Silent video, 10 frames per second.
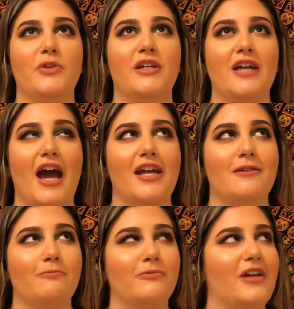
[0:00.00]

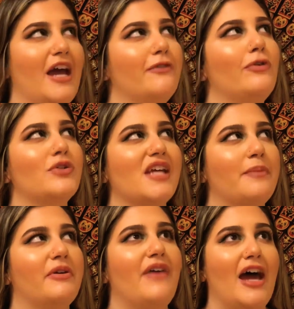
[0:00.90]
guideful
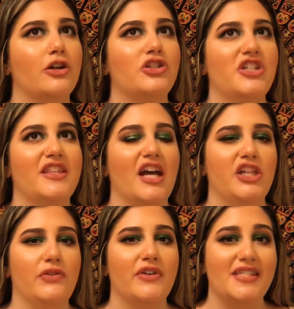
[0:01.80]
type of energy that
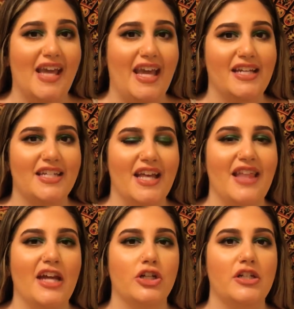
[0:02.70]
you've attained and
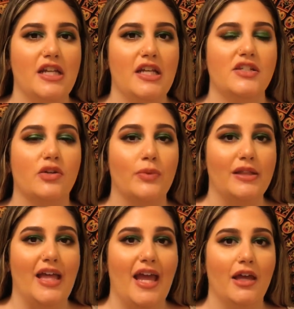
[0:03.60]
that you're needing to
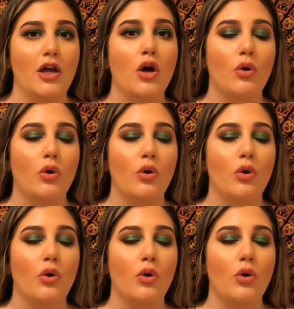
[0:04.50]
relay